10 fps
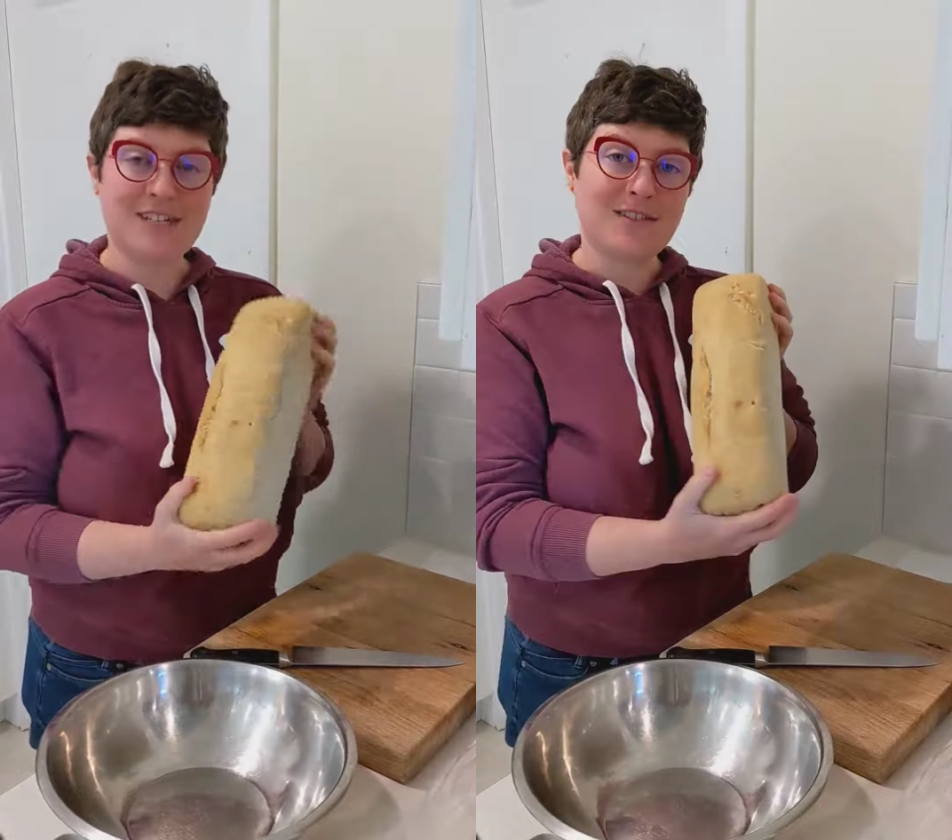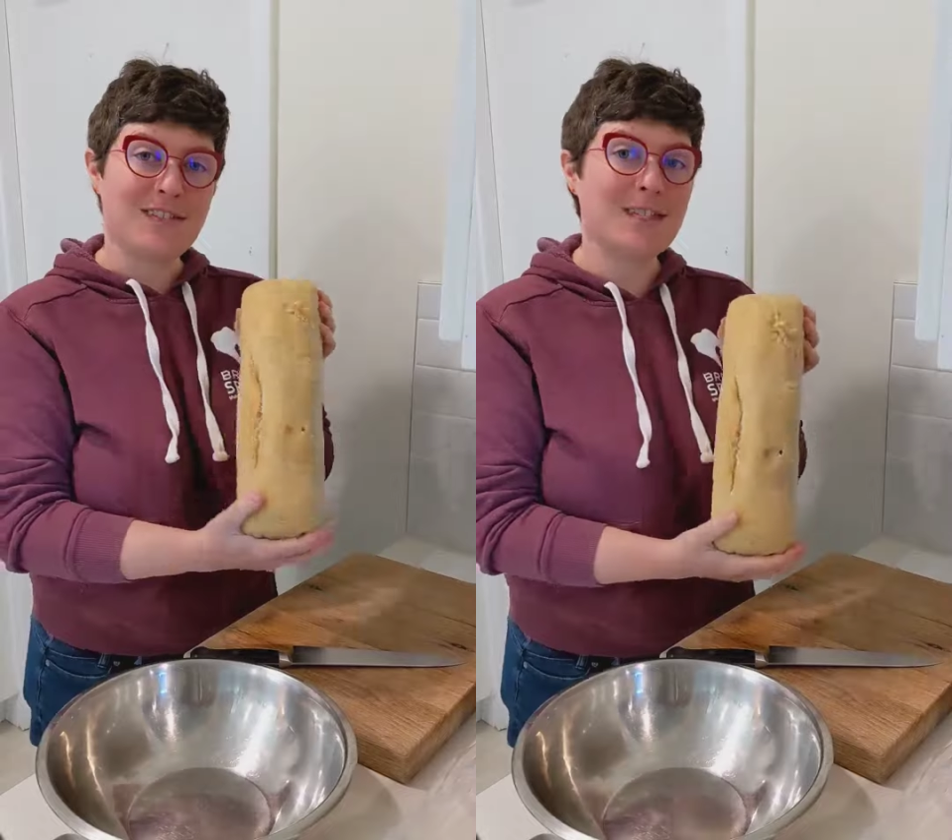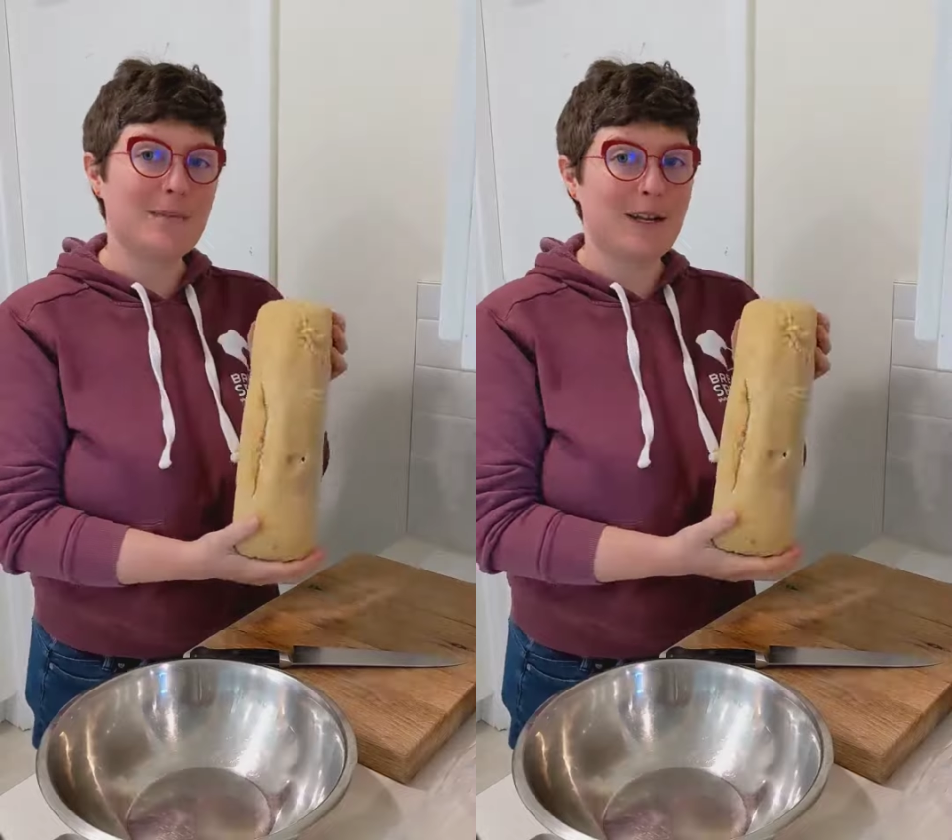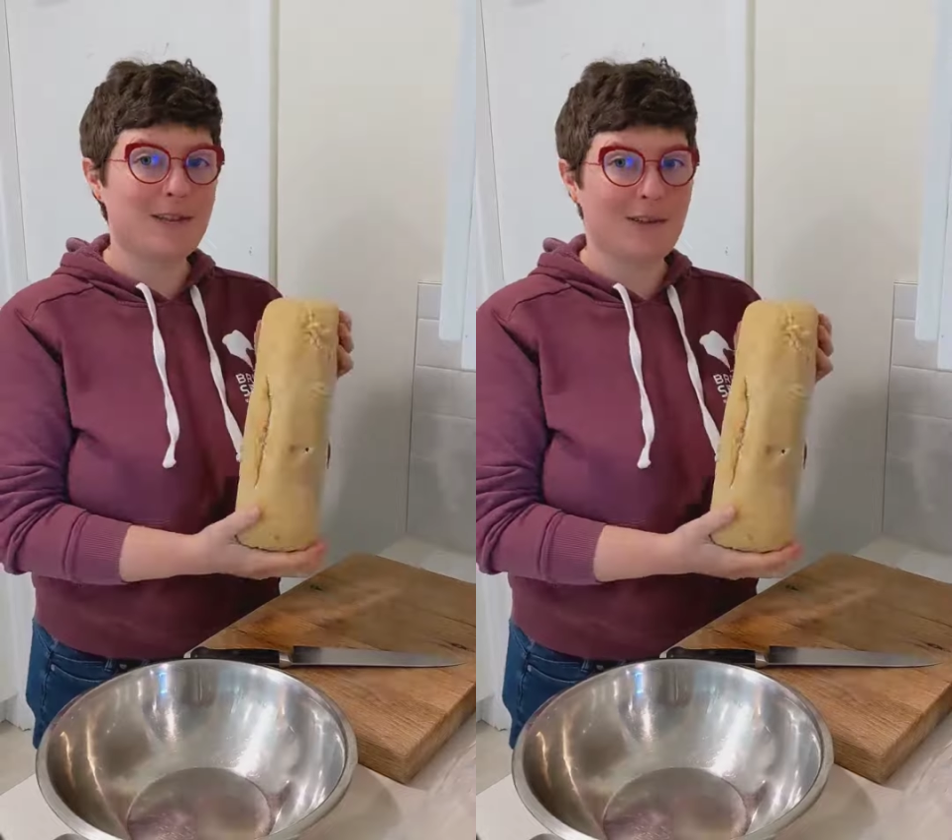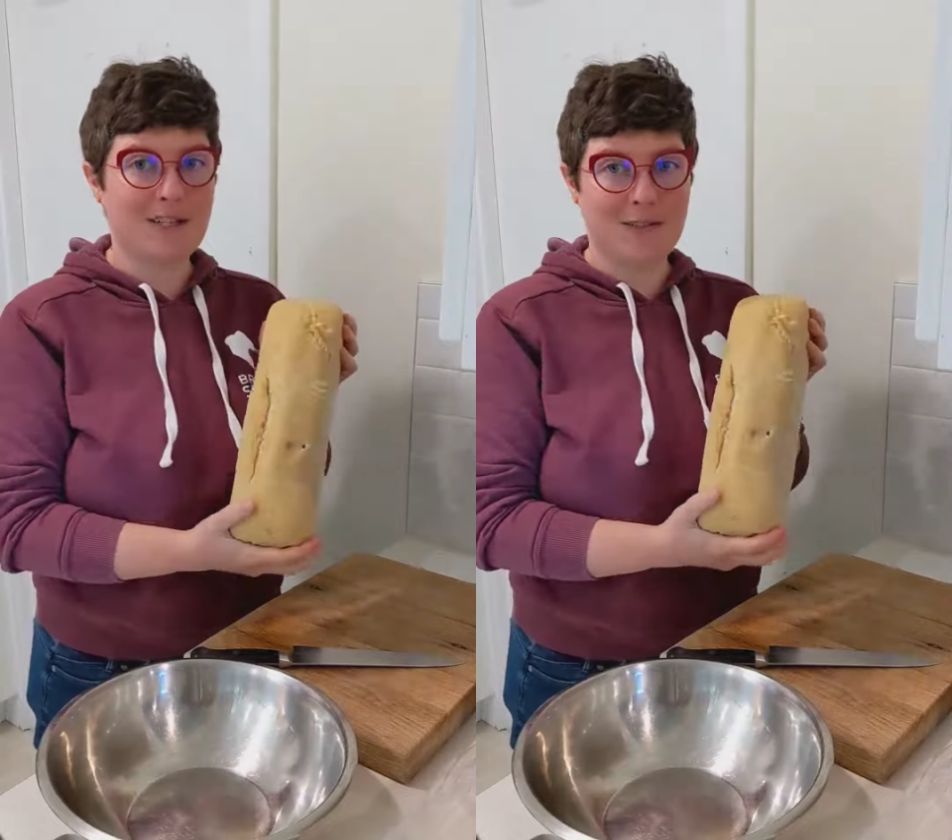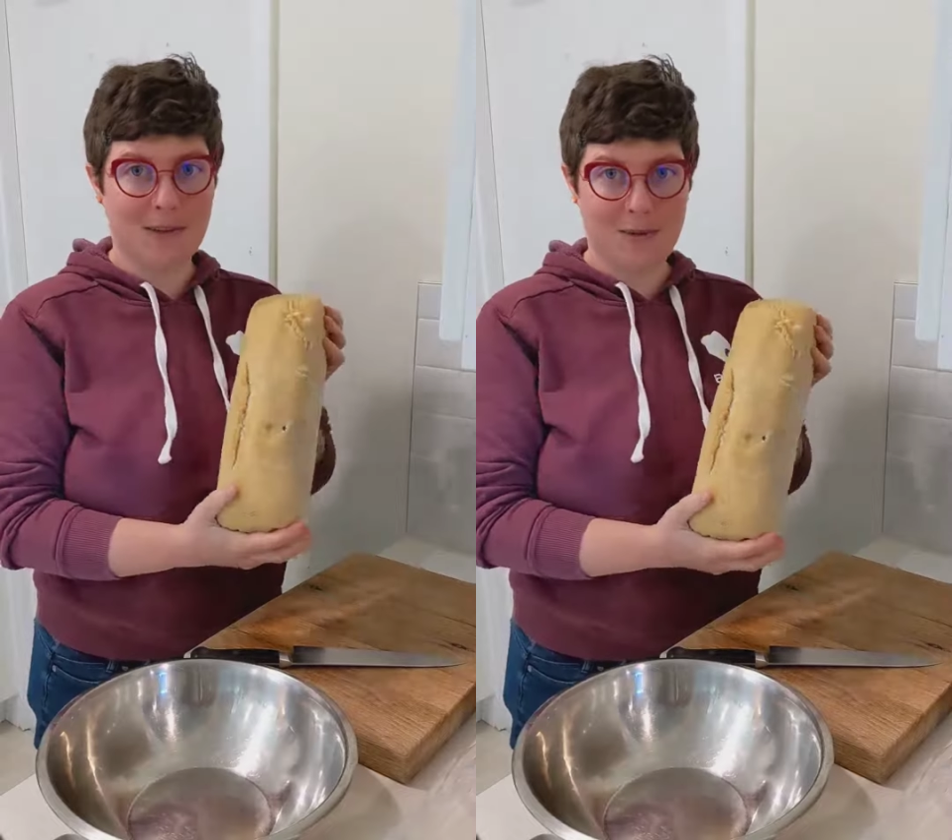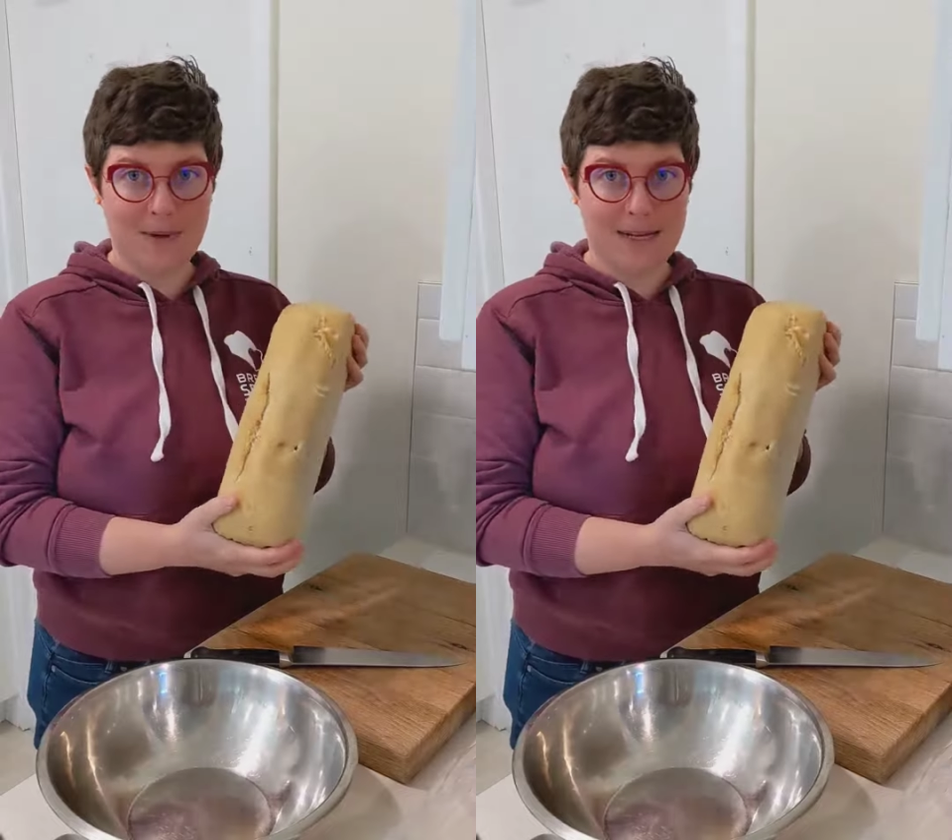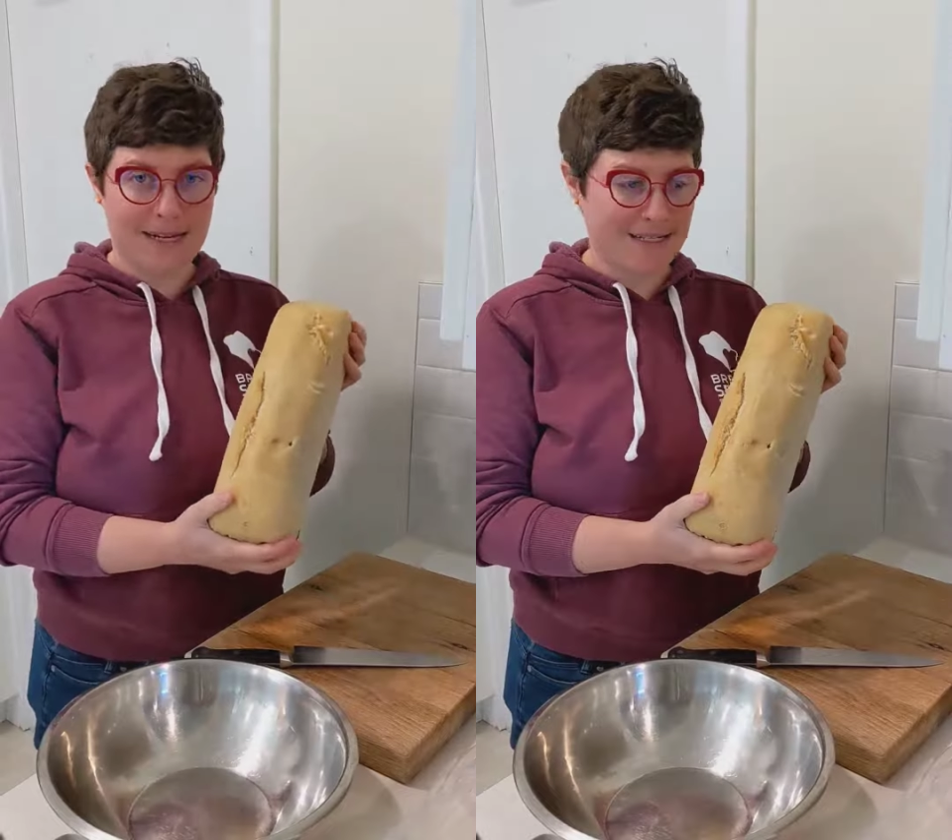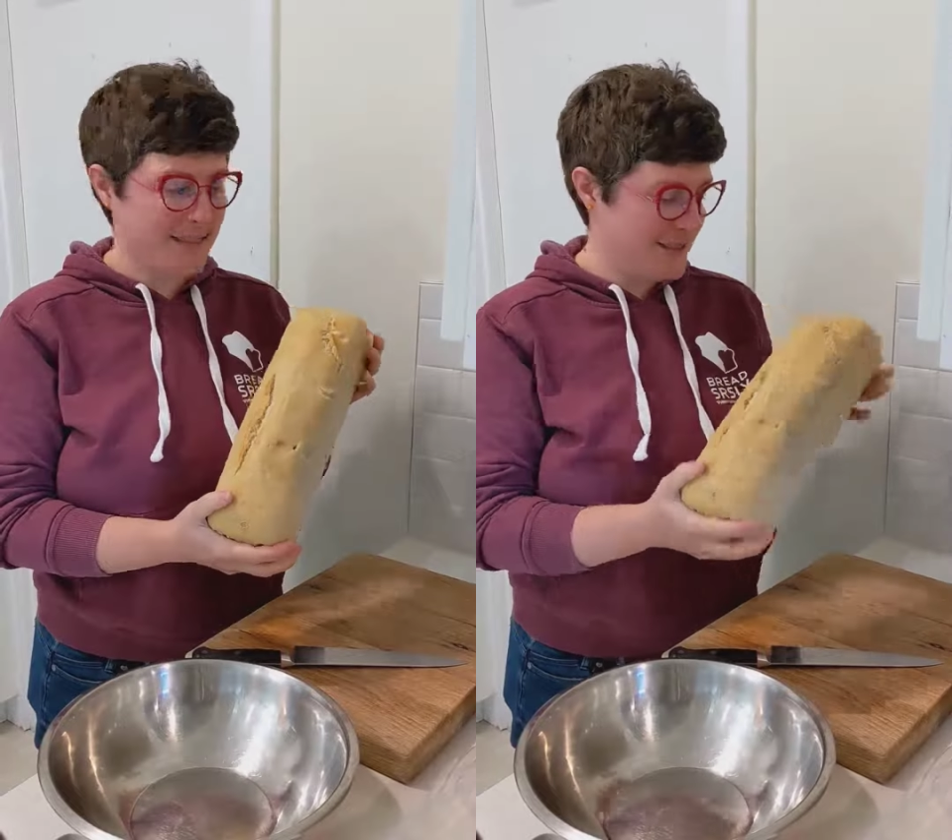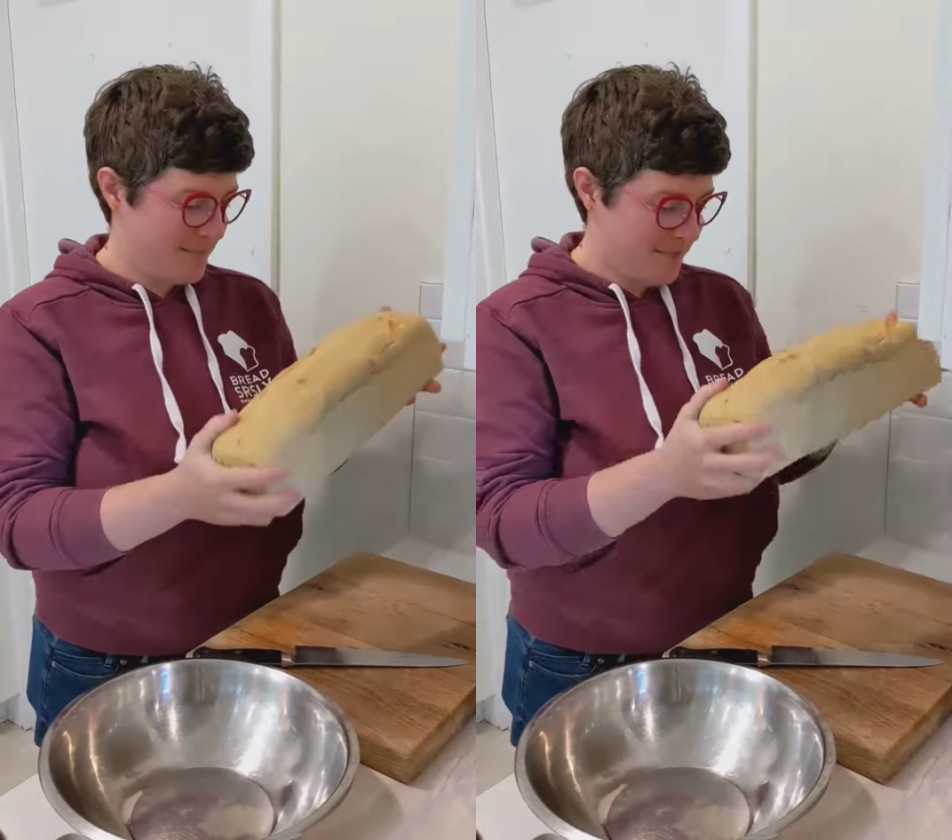So this has been in the fridge for three
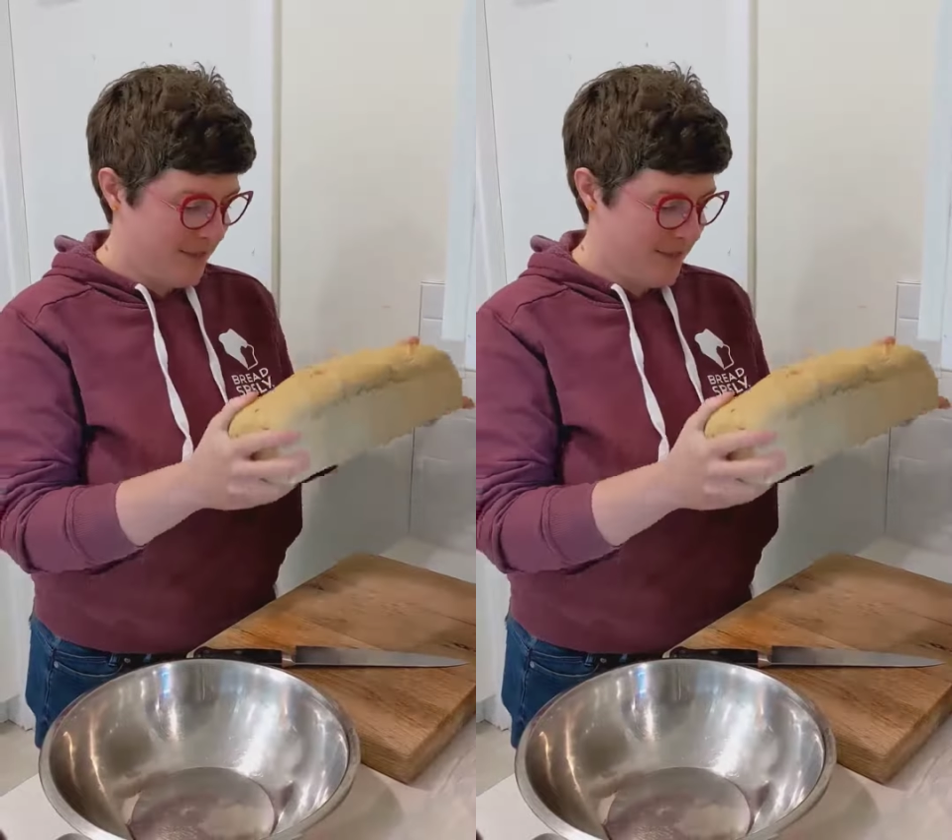days.